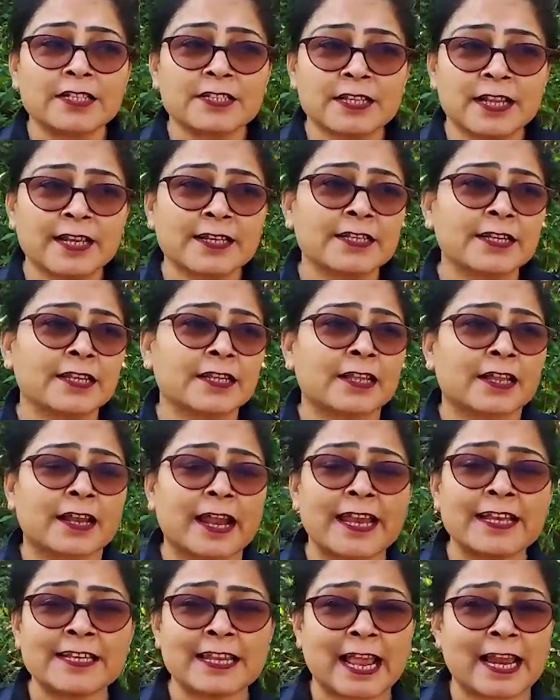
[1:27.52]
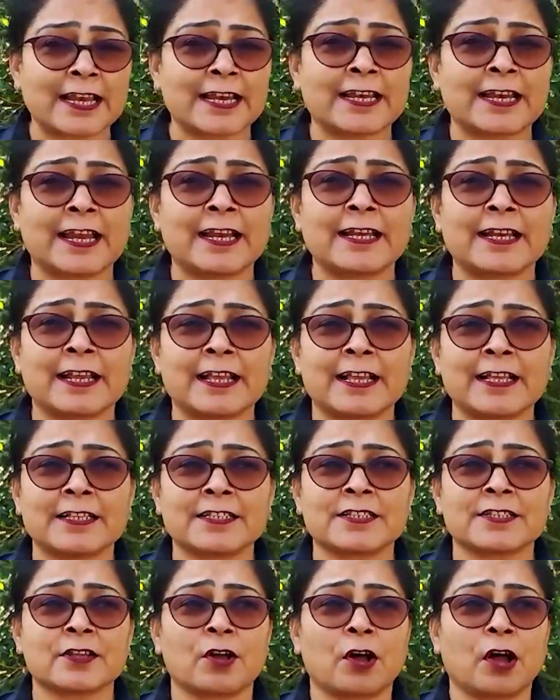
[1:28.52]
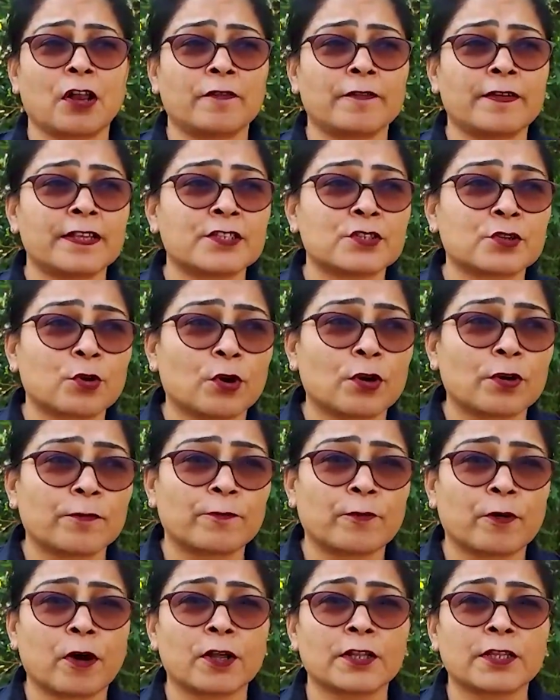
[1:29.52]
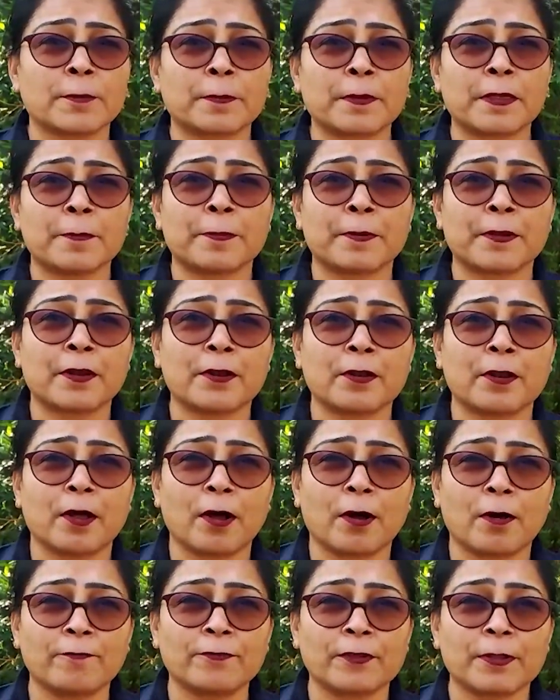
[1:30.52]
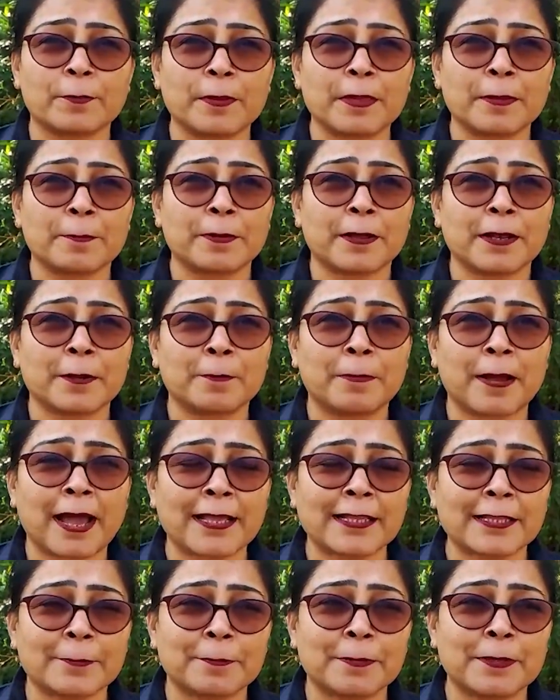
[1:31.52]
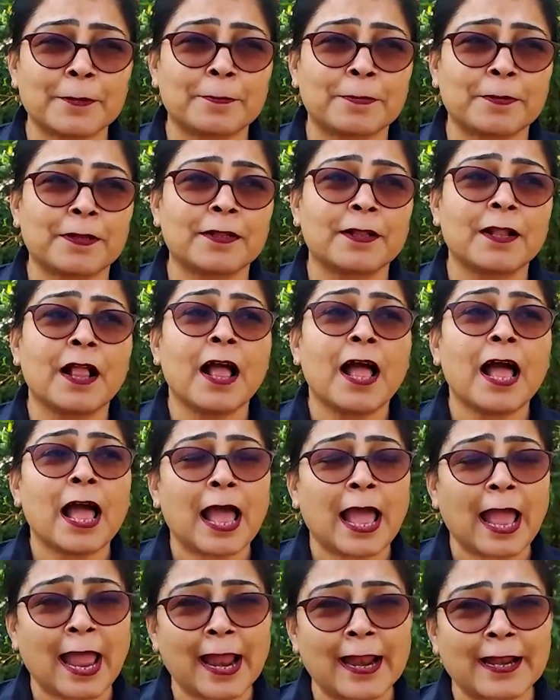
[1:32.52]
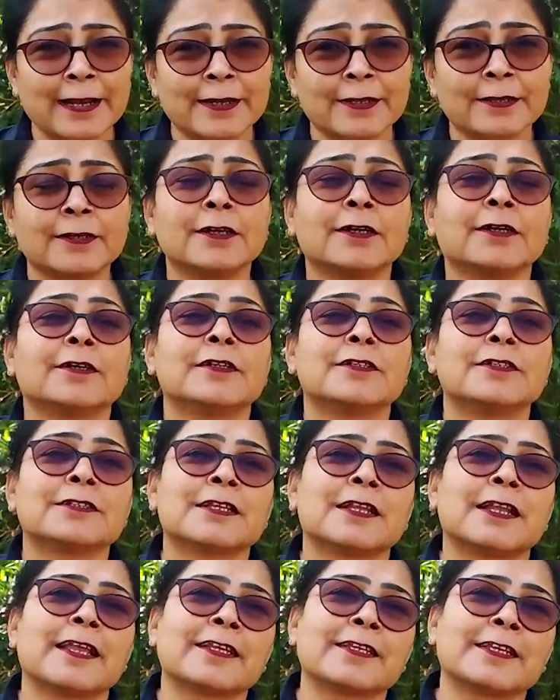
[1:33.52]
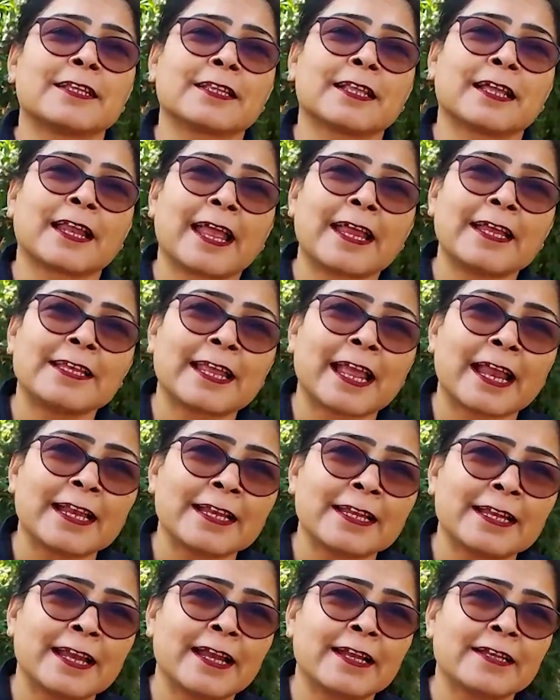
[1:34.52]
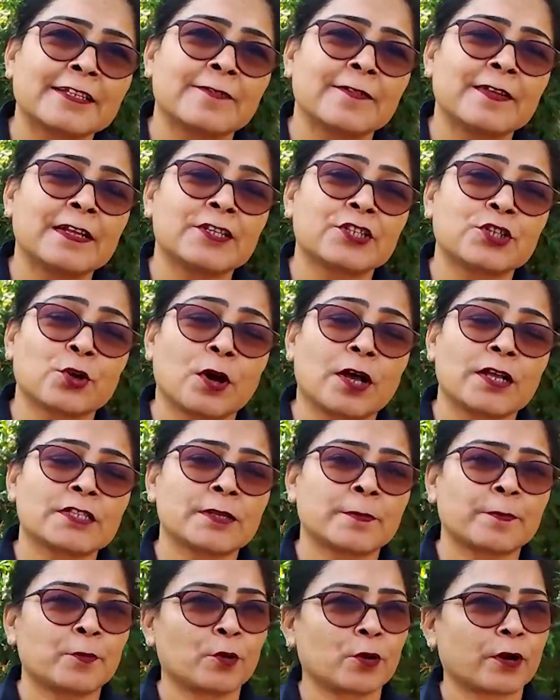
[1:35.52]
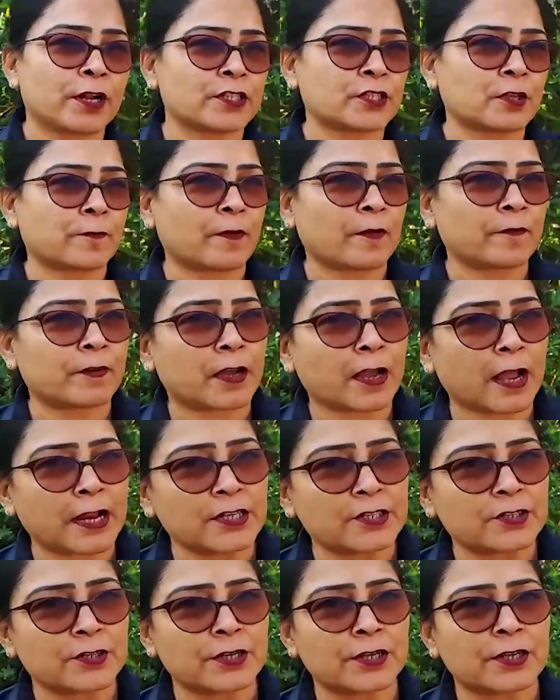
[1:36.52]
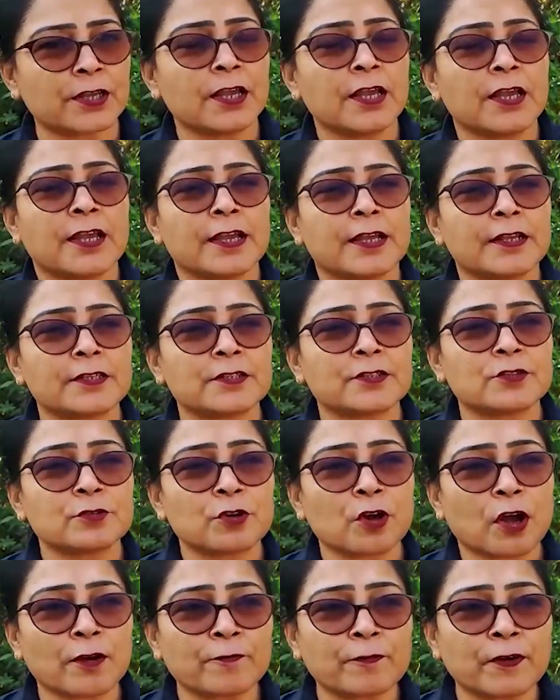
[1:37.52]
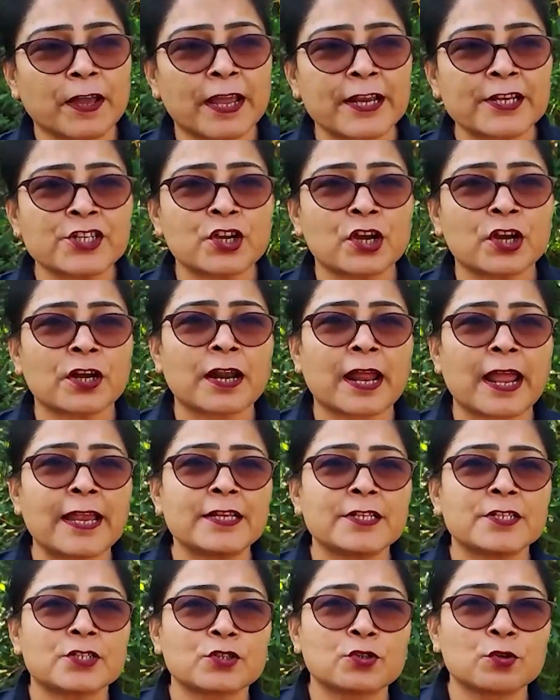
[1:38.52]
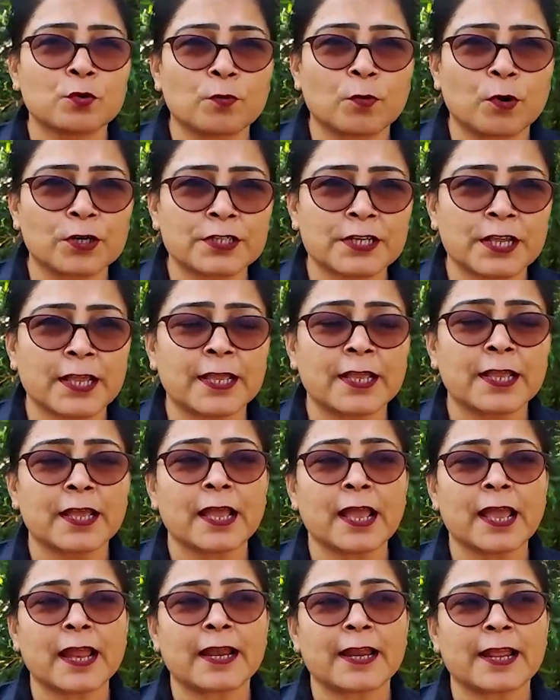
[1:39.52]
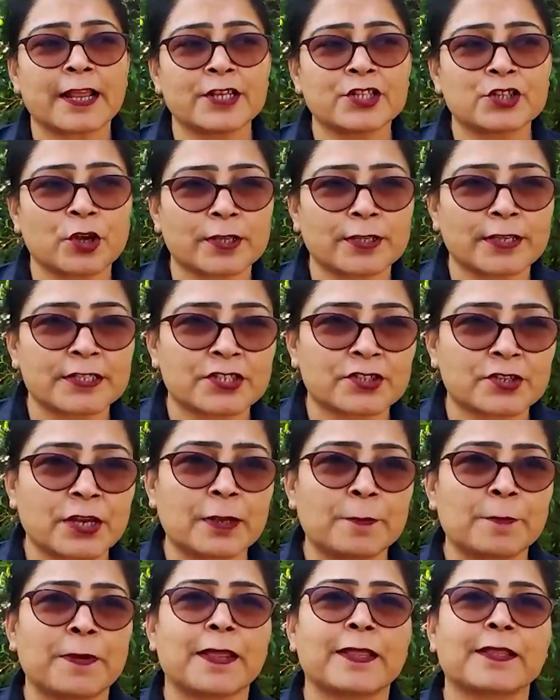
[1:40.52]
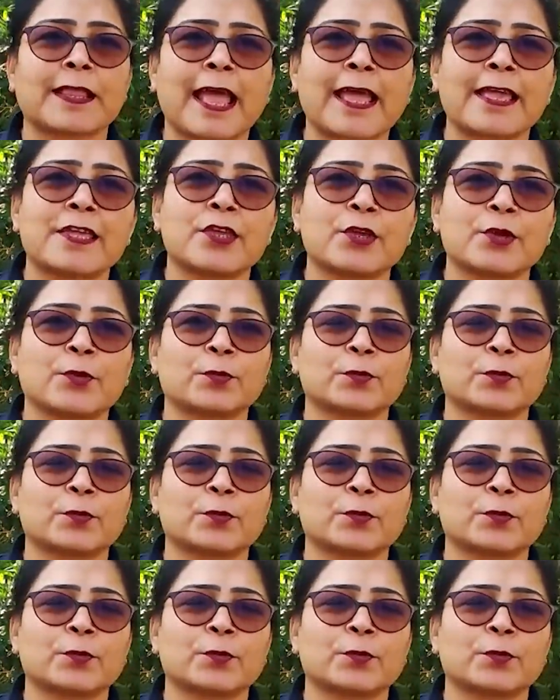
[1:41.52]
and selecting the right candidate is always good for the people, of the people, by the people, and selecting the right candidate will show us the progress of our country. Do not forget your right, do voting and enjoy the street play. Thank